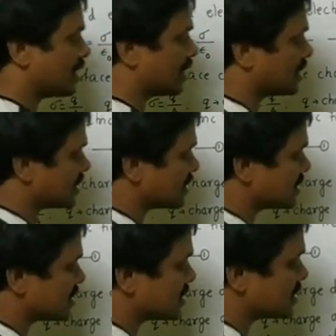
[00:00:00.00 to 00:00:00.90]
and
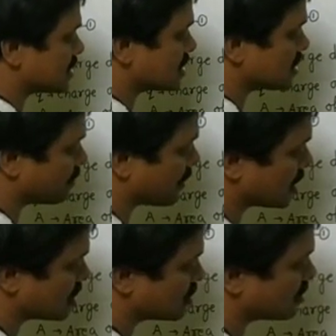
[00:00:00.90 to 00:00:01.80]
this is
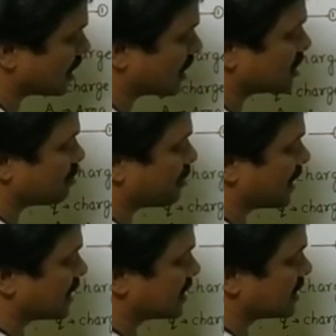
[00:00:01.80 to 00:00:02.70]
positive charged
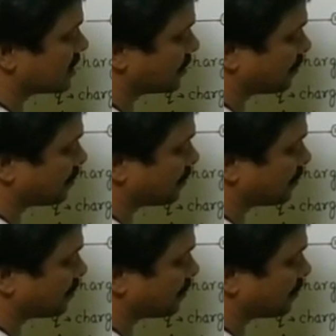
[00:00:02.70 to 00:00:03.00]
plate